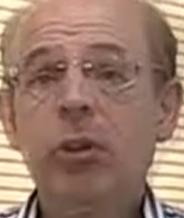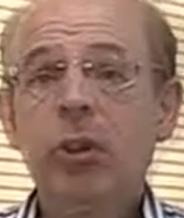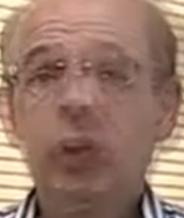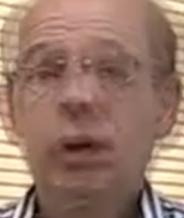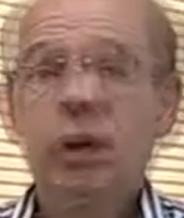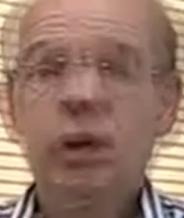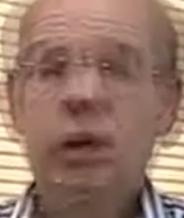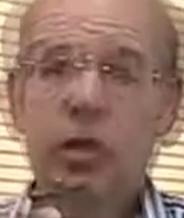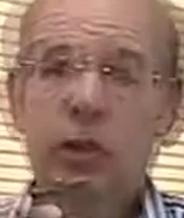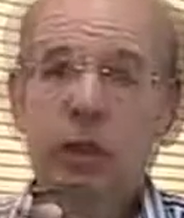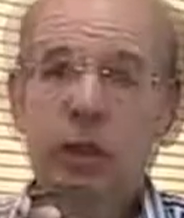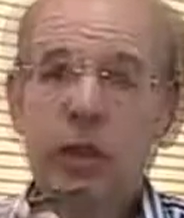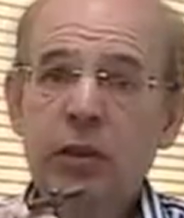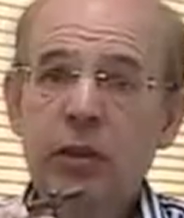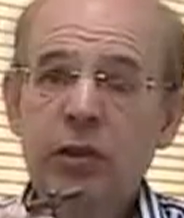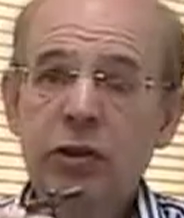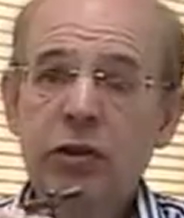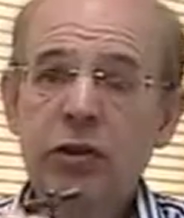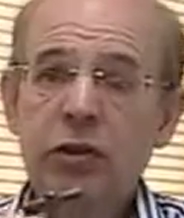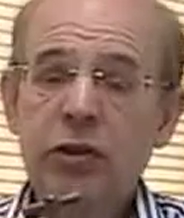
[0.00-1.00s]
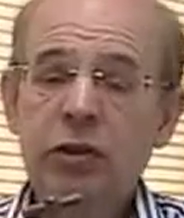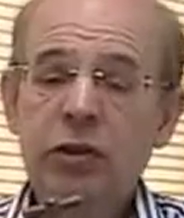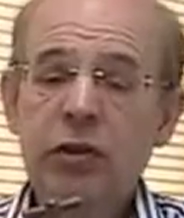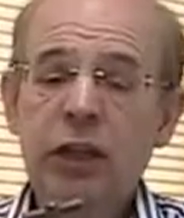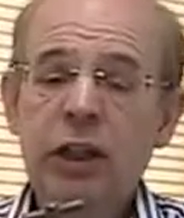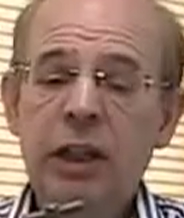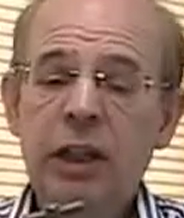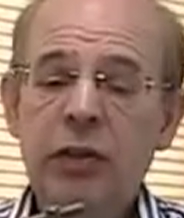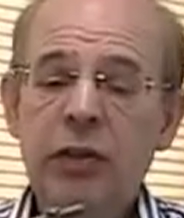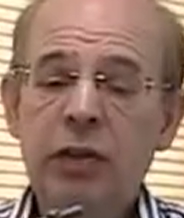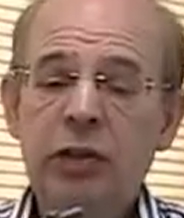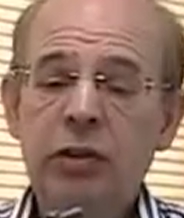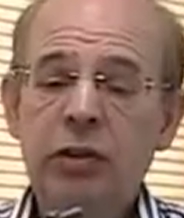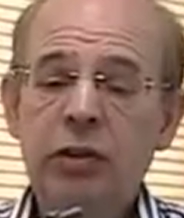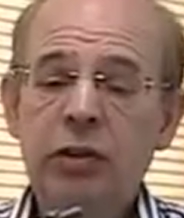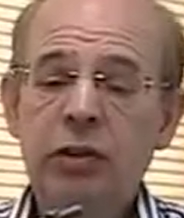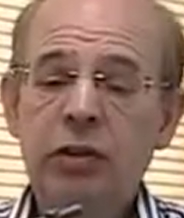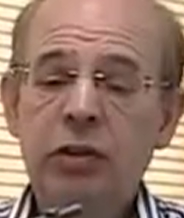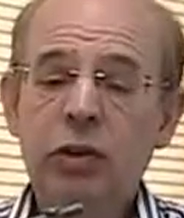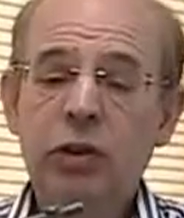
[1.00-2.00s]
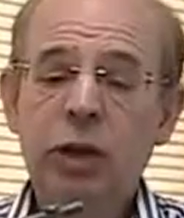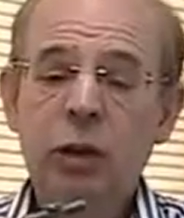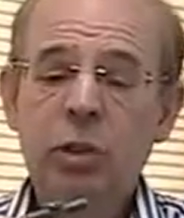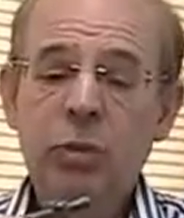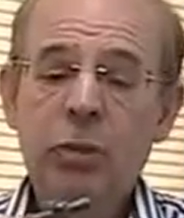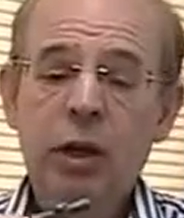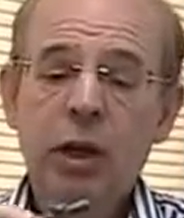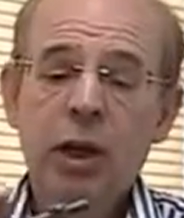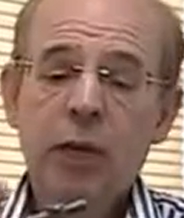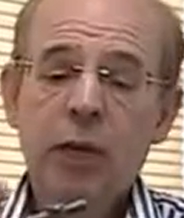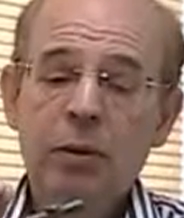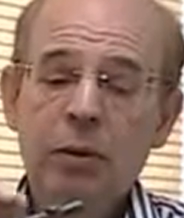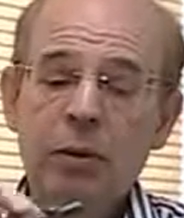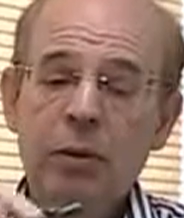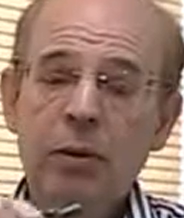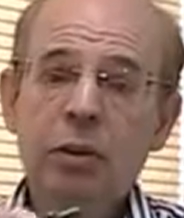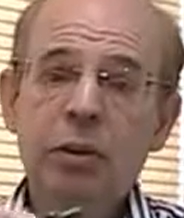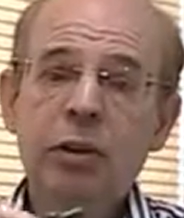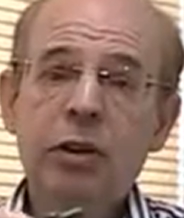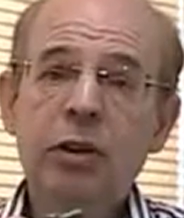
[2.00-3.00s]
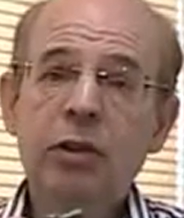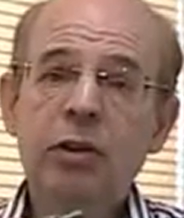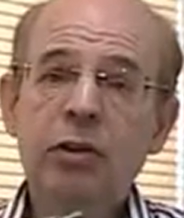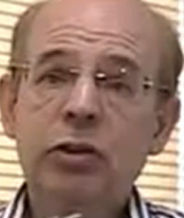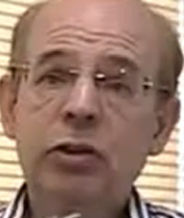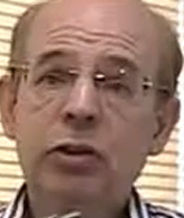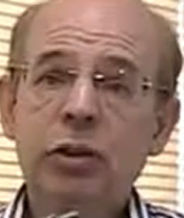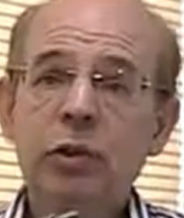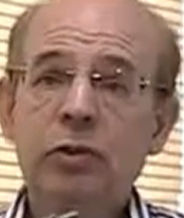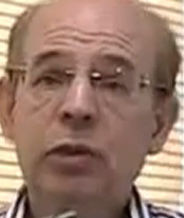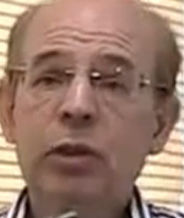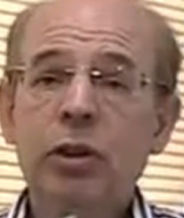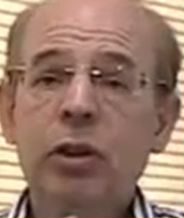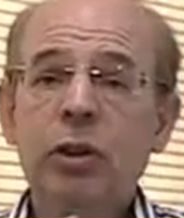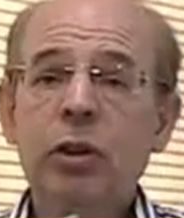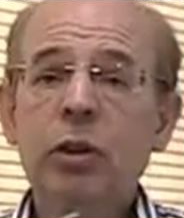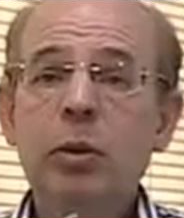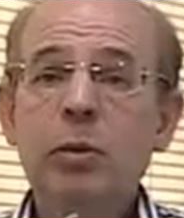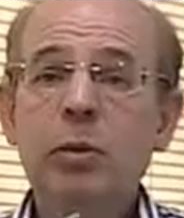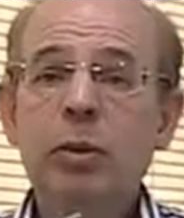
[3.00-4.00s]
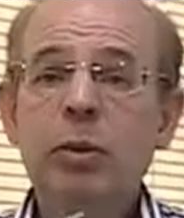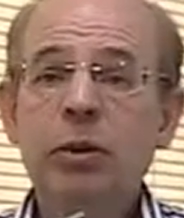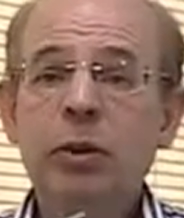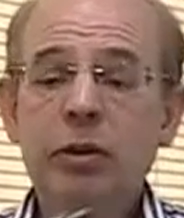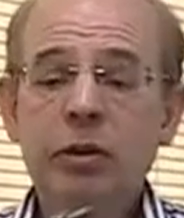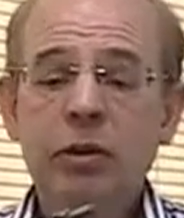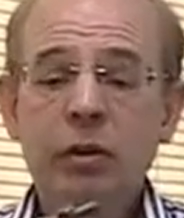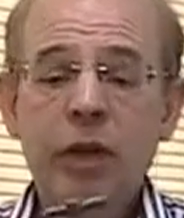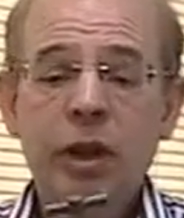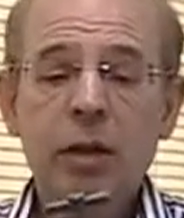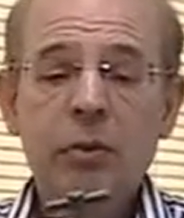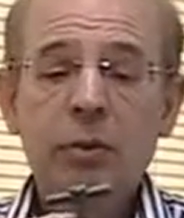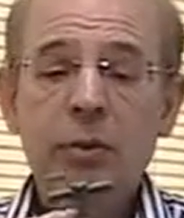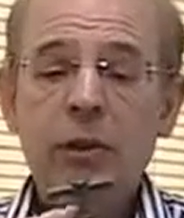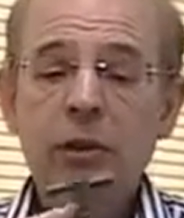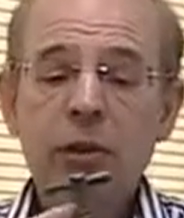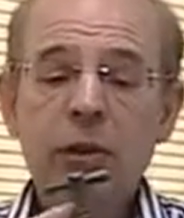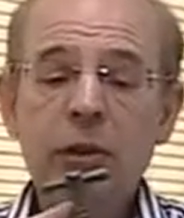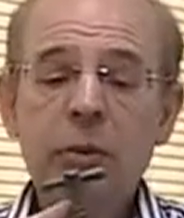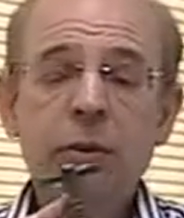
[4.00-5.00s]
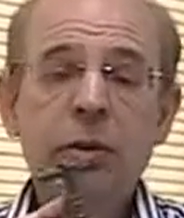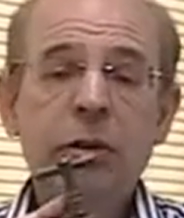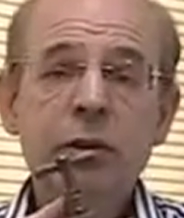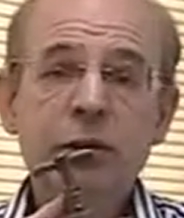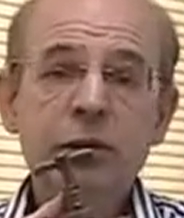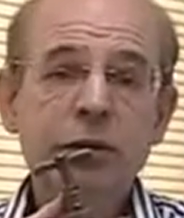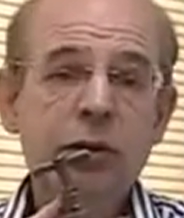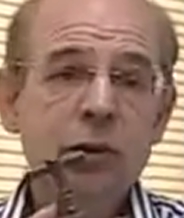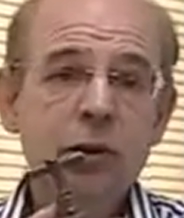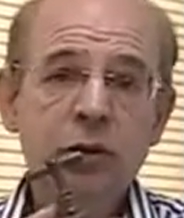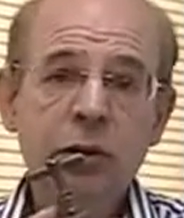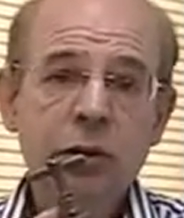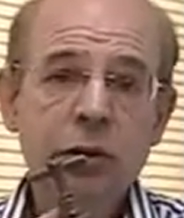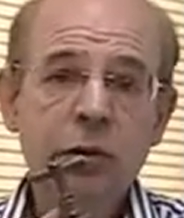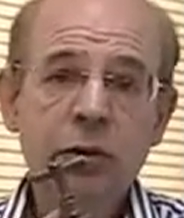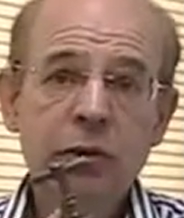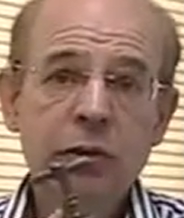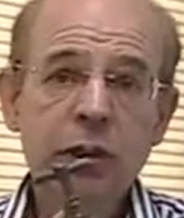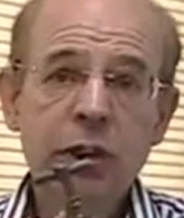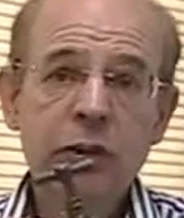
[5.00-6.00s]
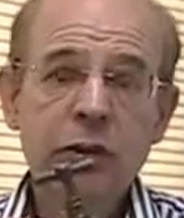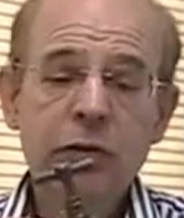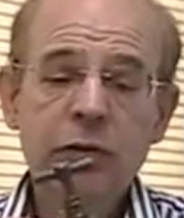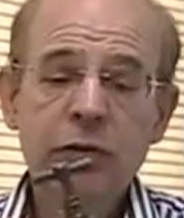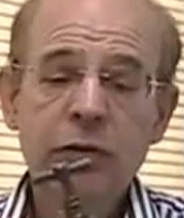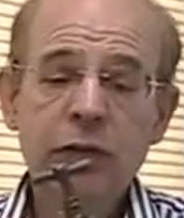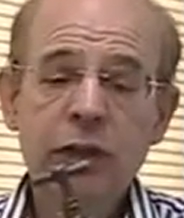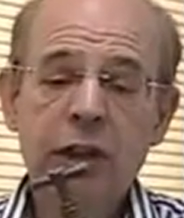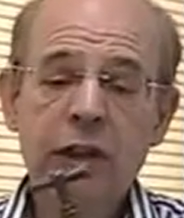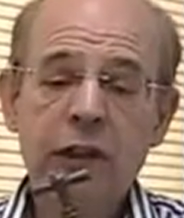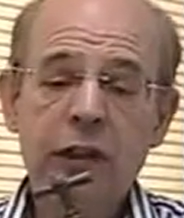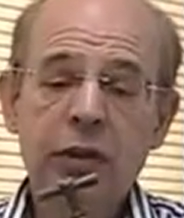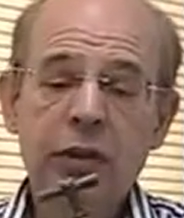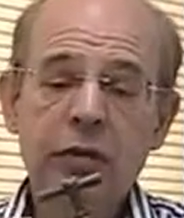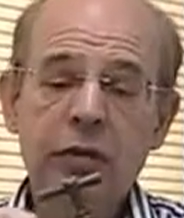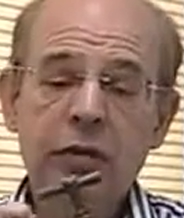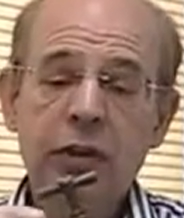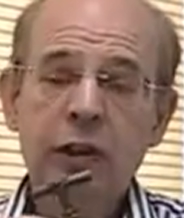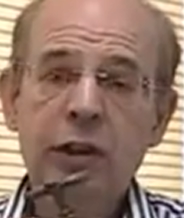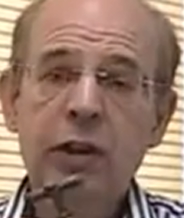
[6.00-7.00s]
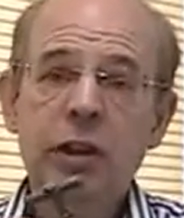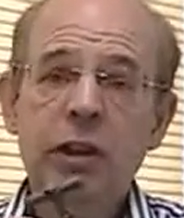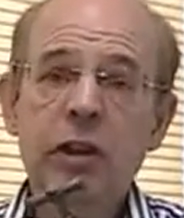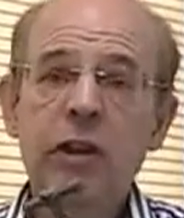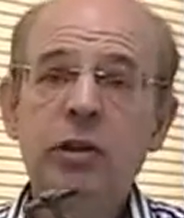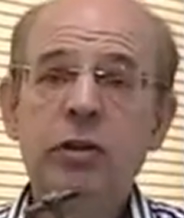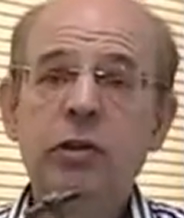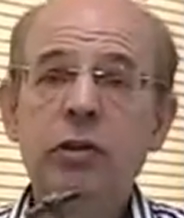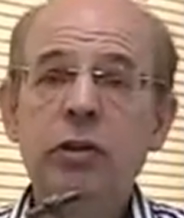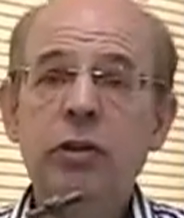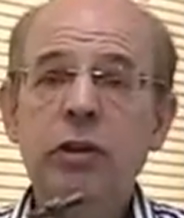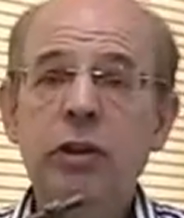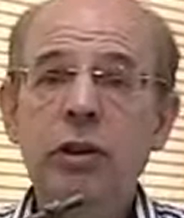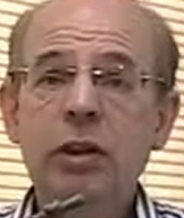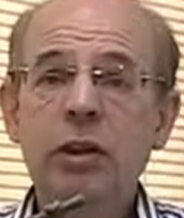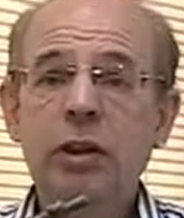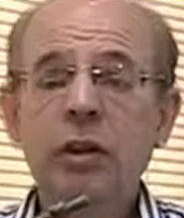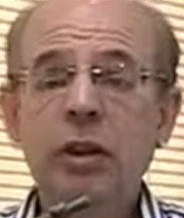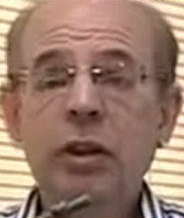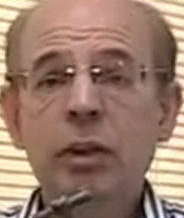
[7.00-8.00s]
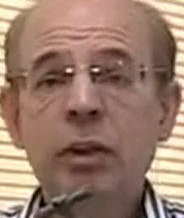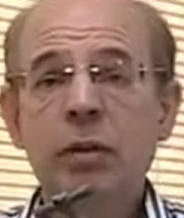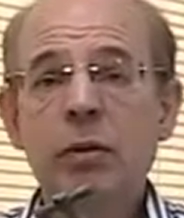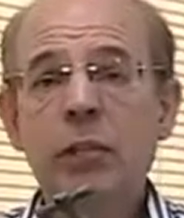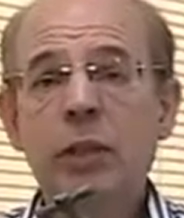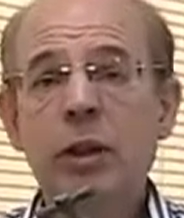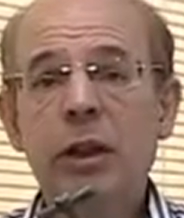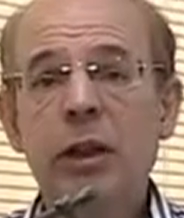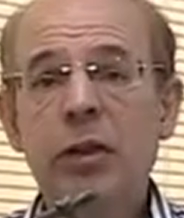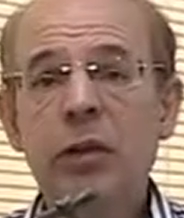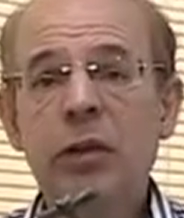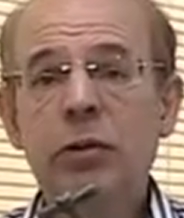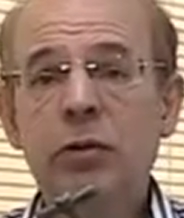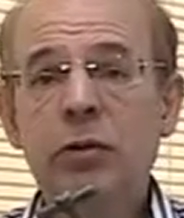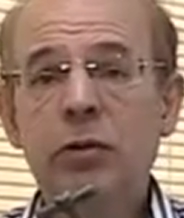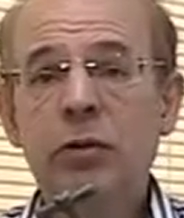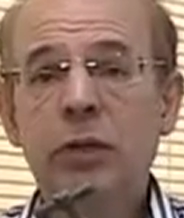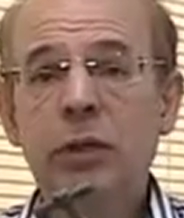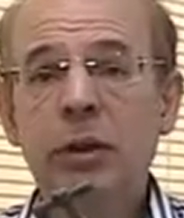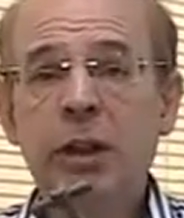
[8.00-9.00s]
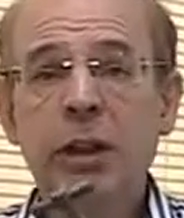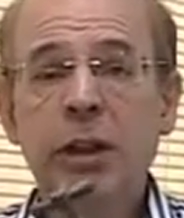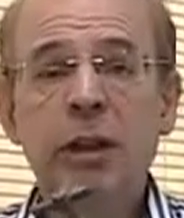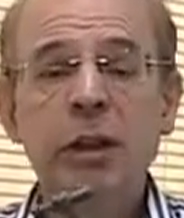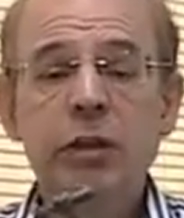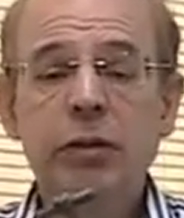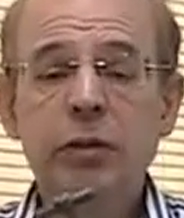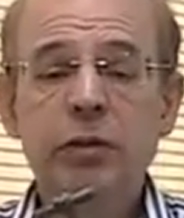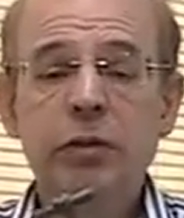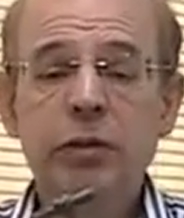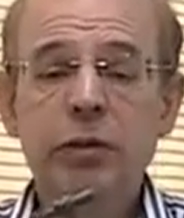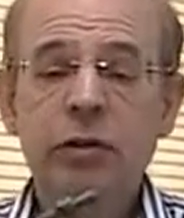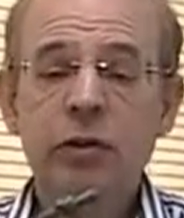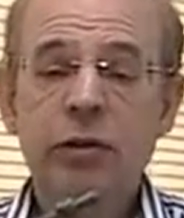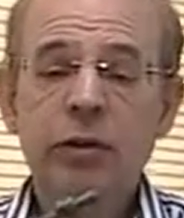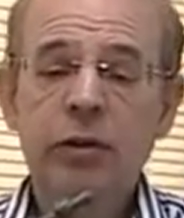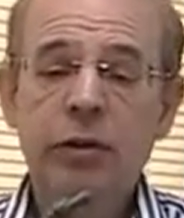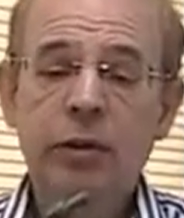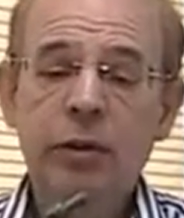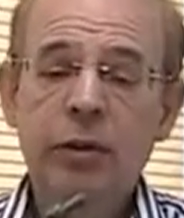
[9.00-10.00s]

You can try loosening this gland nut at the top, putting in some lubricant, but the lubricant usually won't get far enough into the mechanism to make any difference.